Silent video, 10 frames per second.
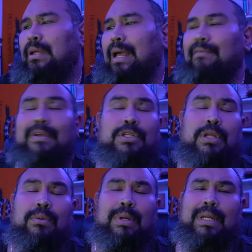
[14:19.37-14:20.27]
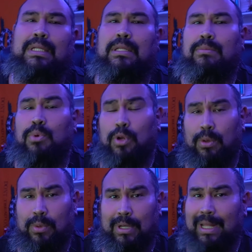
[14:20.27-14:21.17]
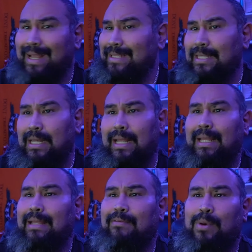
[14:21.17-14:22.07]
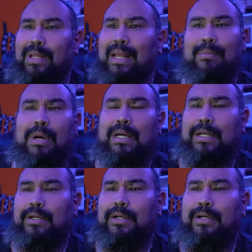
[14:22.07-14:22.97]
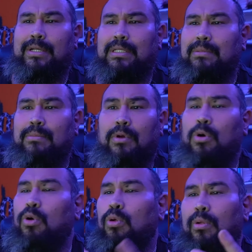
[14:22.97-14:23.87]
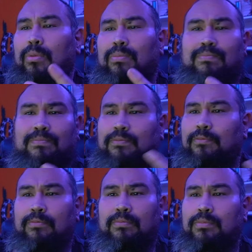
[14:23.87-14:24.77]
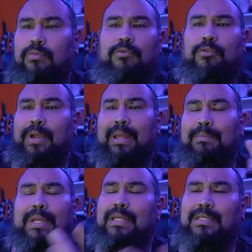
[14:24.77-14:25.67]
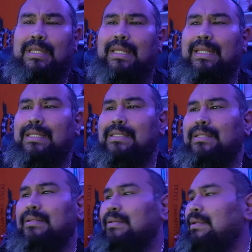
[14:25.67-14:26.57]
I eventually want to get to the point where, like I said, I can give away like monitors and whole freaking PCs and